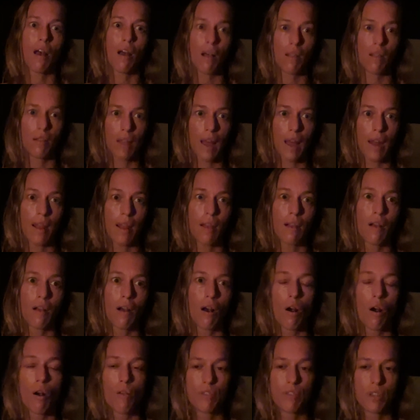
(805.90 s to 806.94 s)
letting
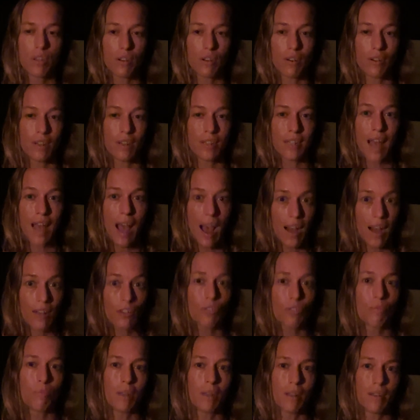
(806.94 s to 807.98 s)
go of certain
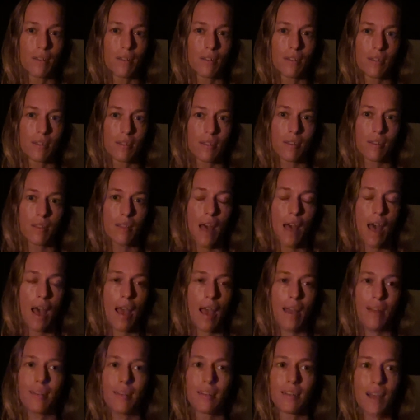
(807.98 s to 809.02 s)
attachments
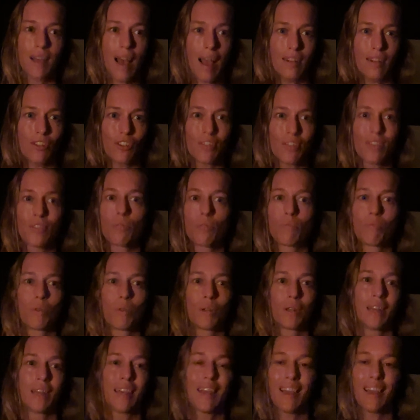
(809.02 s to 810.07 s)
that I just
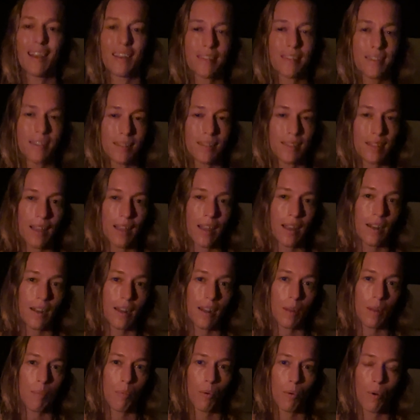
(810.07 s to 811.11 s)
really can't sustain
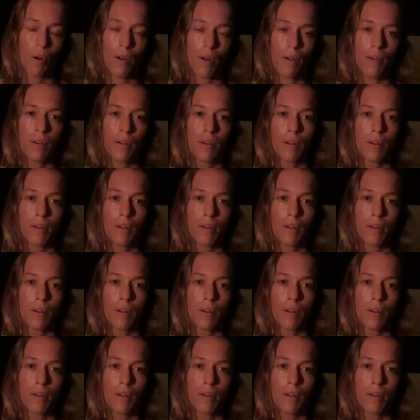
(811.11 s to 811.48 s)
anymore.